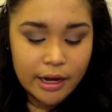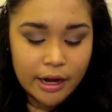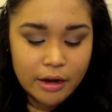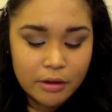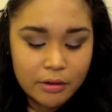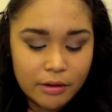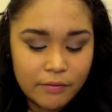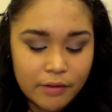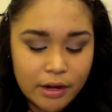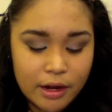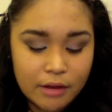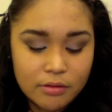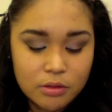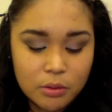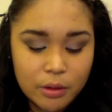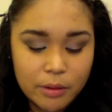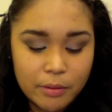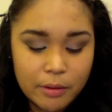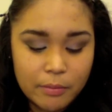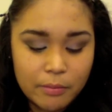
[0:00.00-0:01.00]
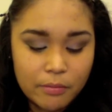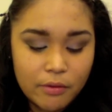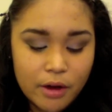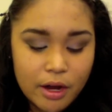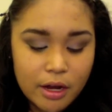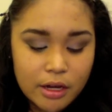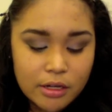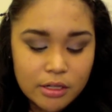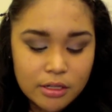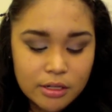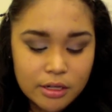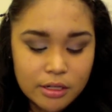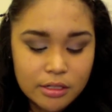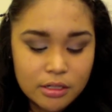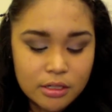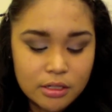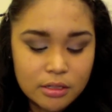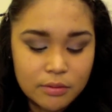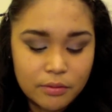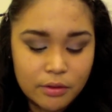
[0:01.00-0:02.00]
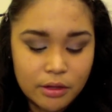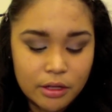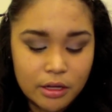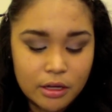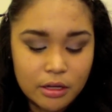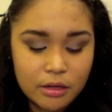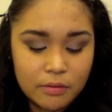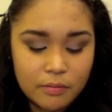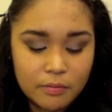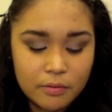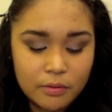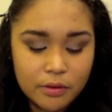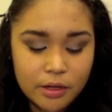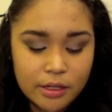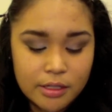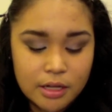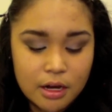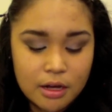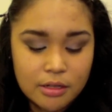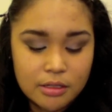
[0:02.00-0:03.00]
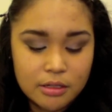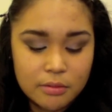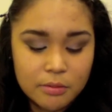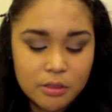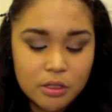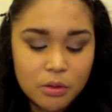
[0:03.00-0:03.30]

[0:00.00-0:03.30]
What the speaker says: I don't even have to wet my brush. It's just really It's awesome.